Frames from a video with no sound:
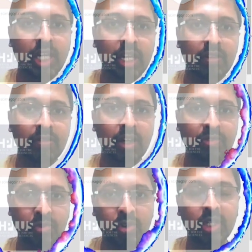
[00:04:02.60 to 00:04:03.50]
have a
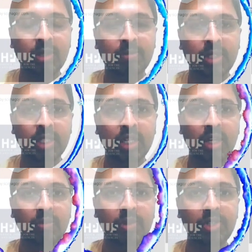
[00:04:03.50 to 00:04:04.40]
phone number.
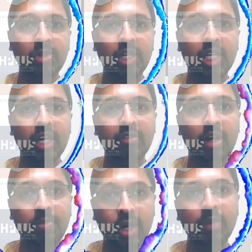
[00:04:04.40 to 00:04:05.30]
We do not have
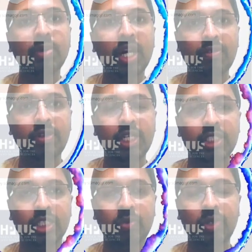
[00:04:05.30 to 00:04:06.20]
a proper
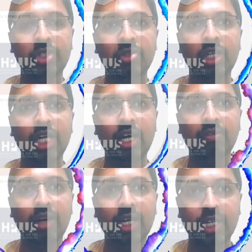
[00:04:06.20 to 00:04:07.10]
affiliation. We do not
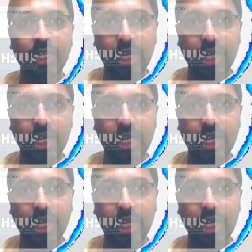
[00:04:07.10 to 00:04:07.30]
have an